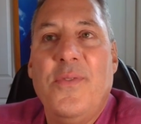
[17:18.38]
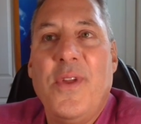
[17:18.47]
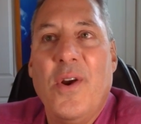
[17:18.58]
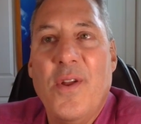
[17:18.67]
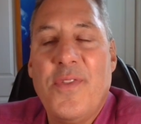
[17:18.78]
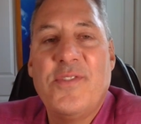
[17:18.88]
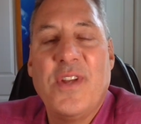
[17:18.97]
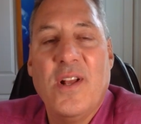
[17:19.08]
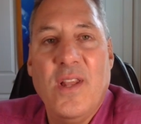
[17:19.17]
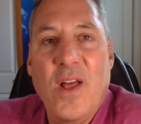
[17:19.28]
The Earth is
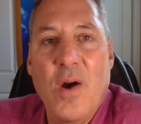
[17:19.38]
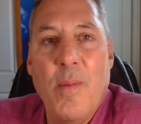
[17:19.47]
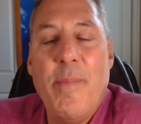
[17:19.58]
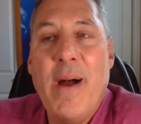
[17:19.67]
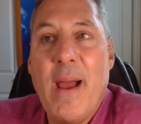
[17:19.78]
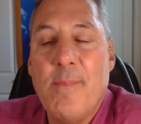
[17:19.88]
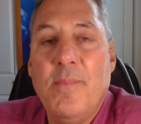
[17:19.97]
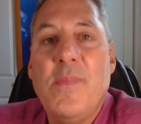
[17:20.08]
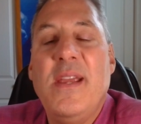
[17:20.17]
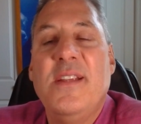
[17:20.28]
a globe, but
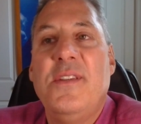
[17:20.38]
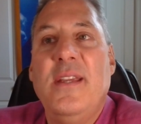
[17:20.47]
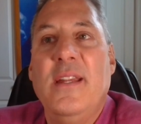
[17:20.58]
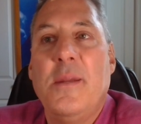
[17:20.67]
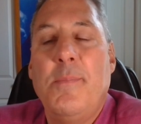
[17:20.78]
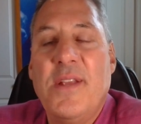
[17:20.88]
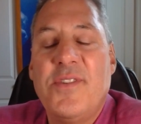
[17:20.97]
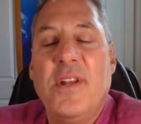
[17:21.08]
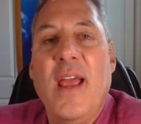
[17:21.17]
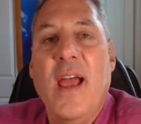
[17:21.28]
okay. It
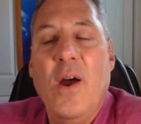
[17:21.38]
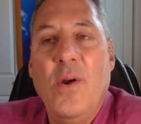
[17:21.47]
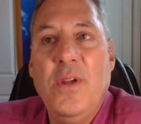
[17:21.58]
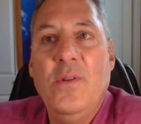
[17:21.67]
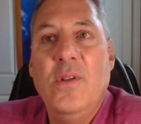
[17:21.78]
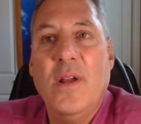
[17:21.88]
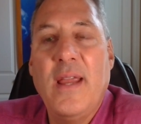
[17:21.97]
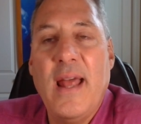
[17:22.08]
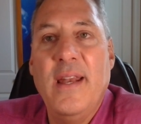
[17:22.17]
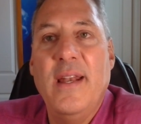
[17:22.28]
depends on how you look
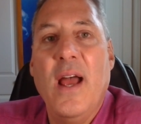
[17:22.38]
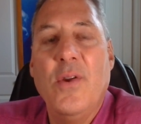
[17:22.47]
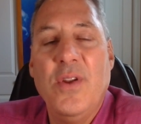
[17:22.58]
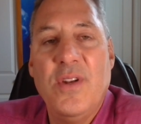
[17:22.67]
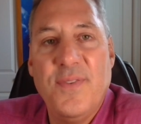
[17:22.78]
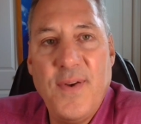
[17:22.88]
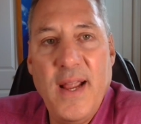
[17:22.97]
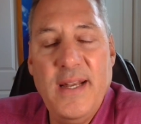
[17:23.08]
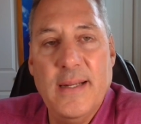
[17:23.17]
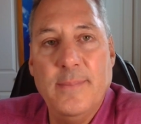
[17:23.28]
at it and how you
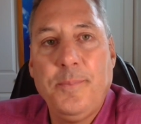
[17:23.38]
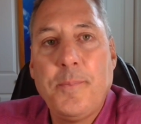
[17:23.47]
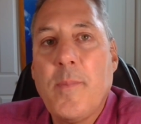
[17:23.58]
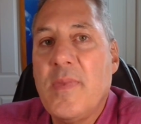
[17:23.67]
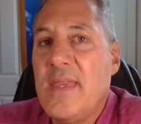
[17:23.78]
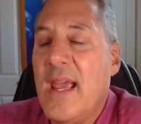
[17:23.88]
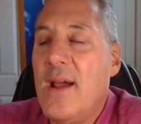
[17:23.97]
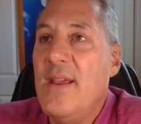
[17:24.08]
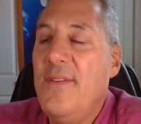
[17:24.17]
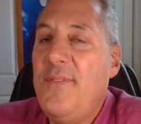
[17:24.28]
define it.
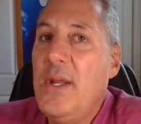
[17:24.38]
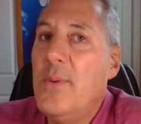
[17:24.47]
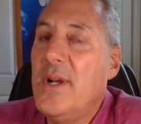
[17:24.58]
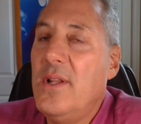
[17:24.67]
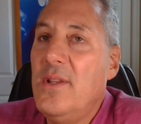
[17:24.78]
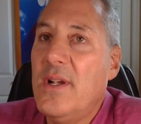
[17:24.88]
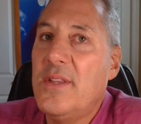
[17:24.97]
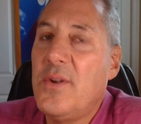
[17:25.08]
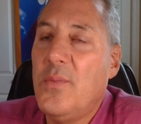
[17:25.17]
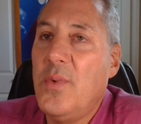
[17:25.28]
Now, if you were to look
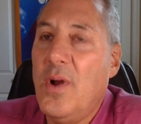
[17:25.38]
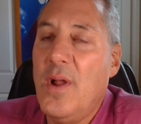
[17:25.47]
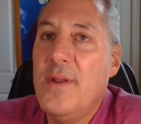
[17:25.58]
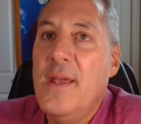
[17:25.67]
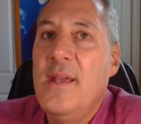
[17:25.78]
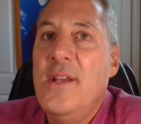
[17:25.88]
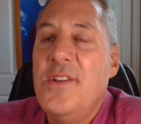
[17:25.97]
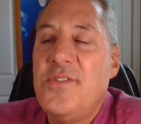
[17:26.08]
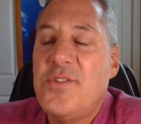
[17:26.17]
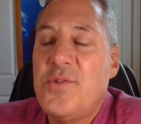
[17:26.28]
at the world
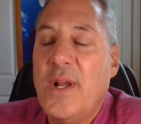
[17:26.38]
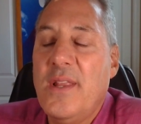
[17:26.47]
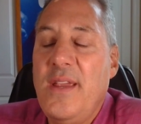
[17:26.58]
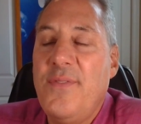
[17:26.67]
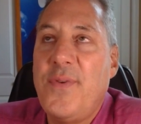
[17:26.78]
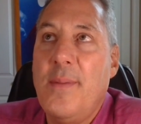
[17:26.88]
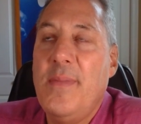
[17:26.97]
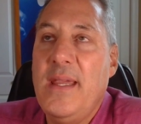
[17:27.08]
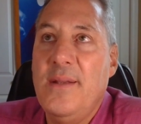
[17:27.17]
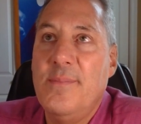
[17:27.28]
strictly from
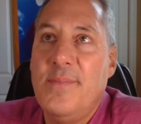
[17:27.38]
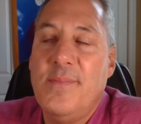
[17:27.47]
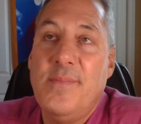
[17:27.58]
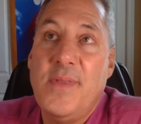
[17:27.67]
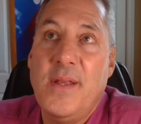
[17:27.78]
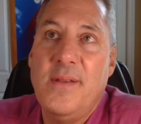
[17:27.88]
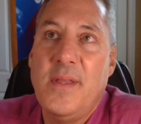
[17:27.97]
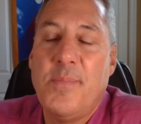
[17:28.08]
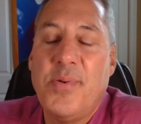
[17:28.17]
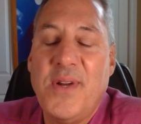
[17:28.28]

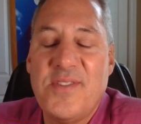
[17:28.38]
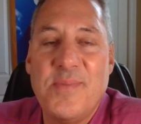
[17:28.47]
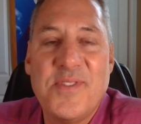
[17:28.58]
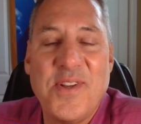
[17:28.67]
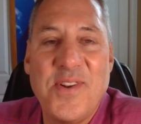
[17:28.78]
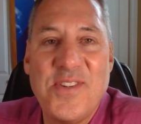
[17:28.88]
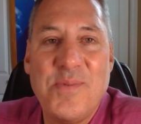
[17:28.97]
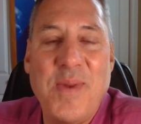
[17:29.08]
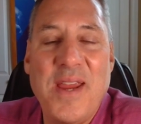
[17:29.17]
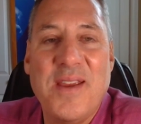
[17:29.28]
the prism, so to
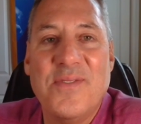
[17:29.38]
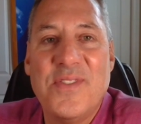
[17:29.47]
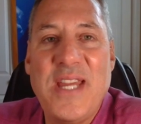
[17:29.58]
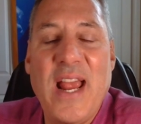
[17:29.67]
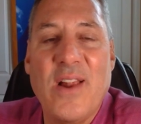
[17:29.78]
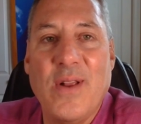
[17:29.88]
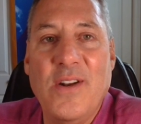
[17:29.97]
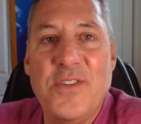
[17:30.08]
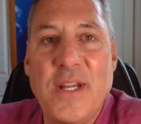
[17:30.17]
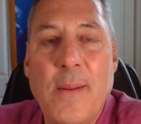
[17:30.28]
speak, of scalar
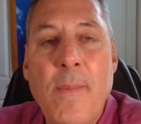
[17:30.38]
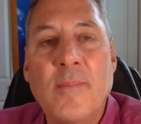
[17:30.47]
energy